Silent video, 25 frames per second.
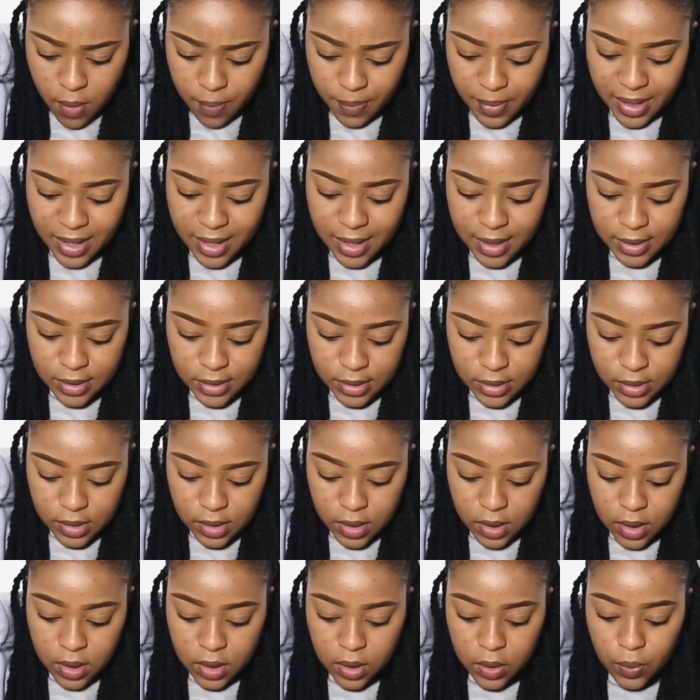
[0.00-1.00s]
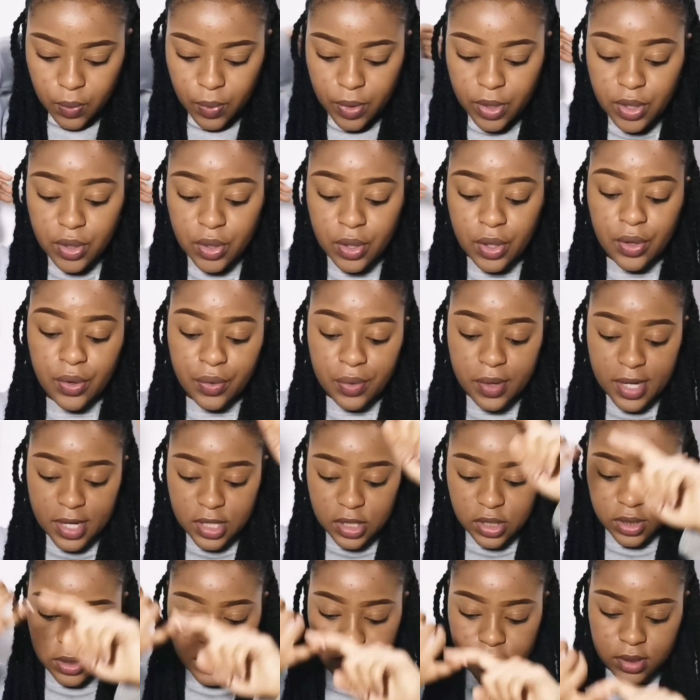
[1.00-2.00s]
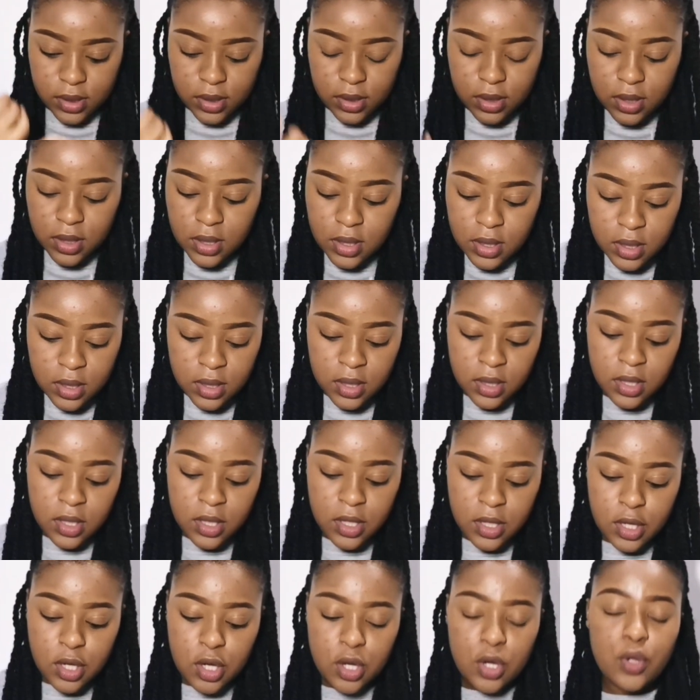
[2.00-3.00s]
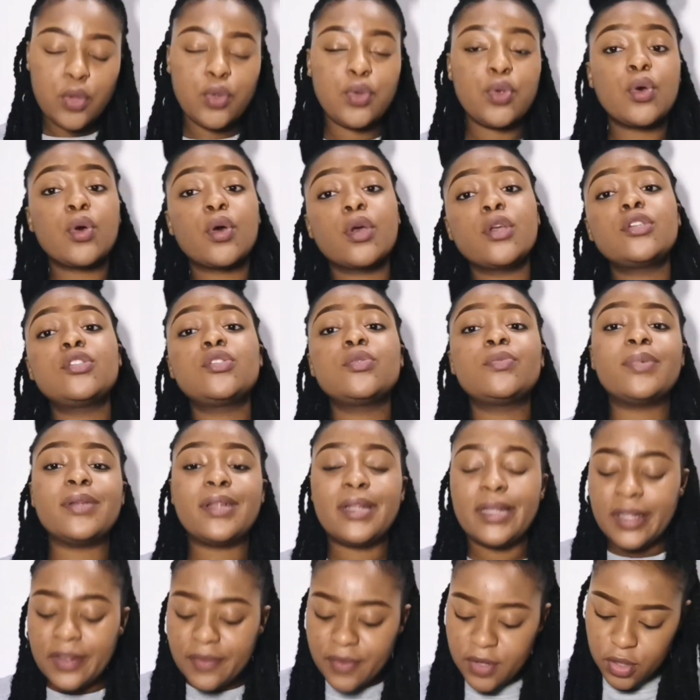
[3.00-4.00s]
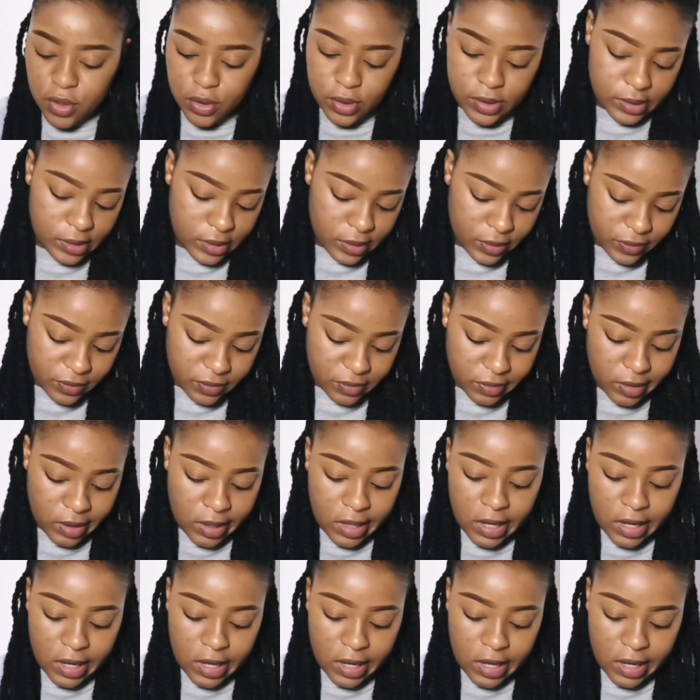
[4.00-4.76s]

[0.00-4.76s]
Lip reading: Because when you're courageous, you're going to believe in yourself.